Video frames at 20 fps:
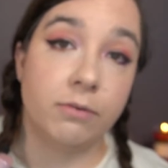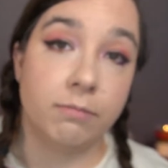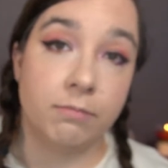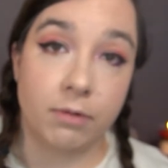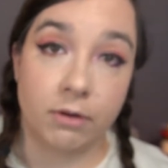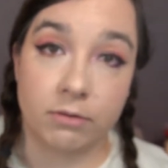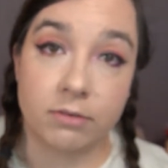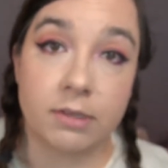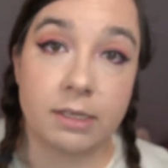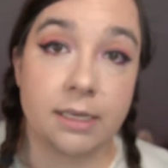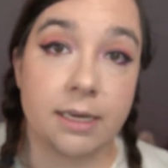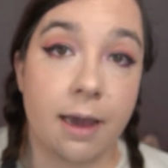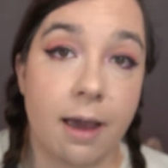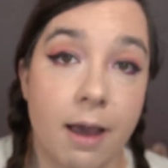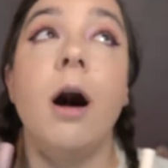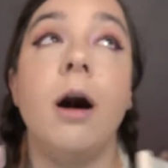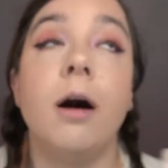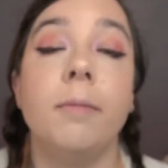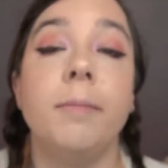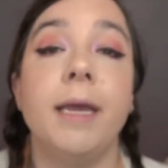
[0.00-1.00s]
mostly
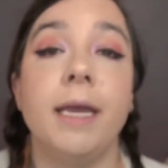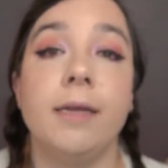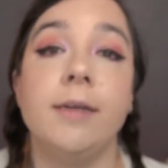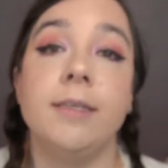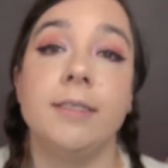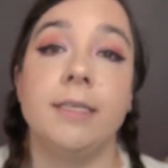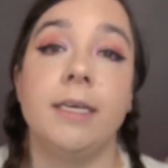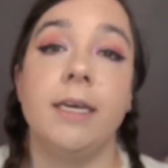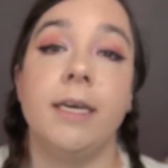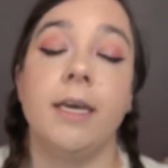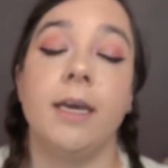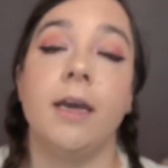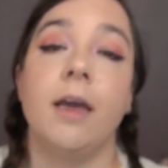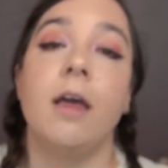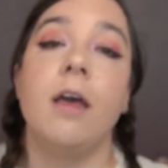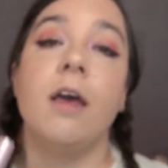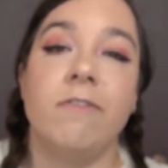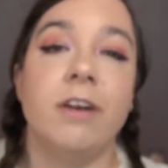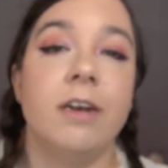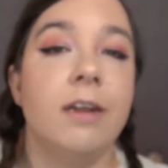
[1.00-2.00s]
amazing
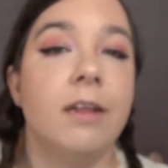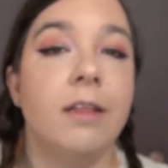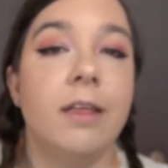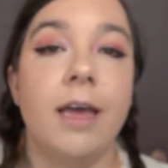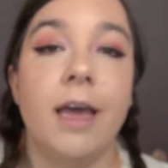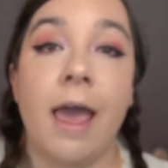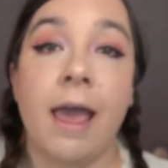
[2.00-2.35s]
vanilla